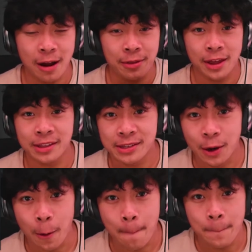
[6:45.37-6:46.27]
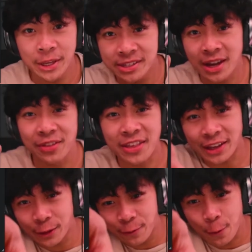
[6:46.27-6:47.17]
So peace out. Thank you for
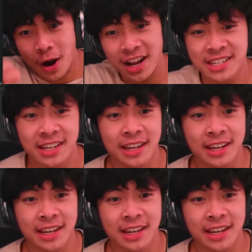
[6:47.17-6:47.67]
watching.